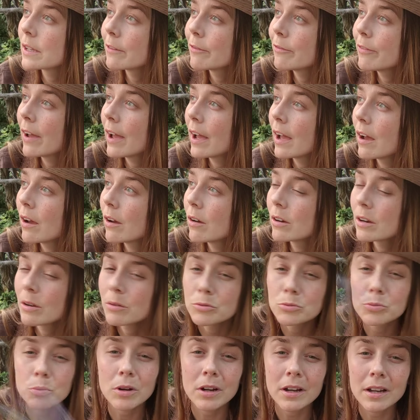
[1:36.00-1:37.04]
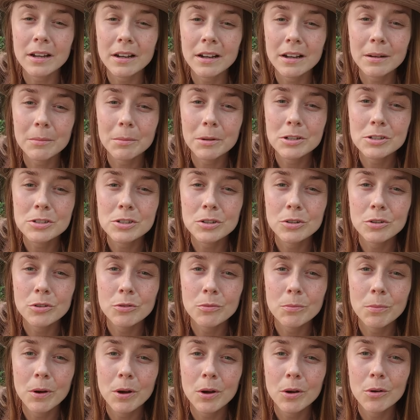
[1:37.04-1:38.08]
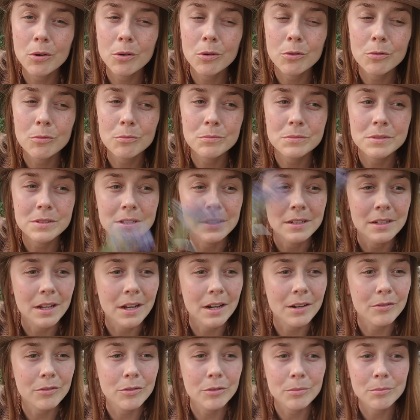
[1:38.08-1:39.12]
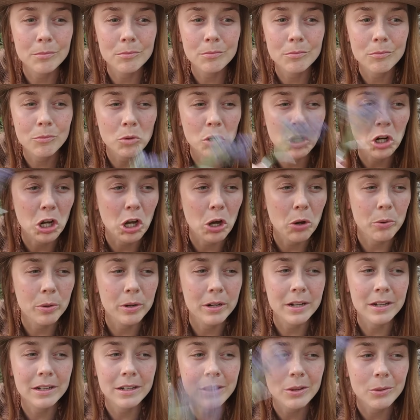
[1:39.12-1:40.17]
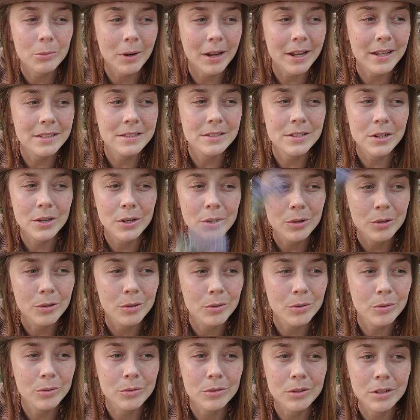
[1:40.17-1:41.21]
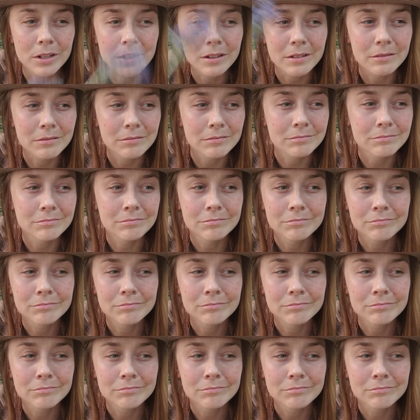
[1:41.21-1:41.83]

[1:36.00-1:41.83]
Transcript: I found, I was working on a bunch of new poems, and none of them were going into the right zone, and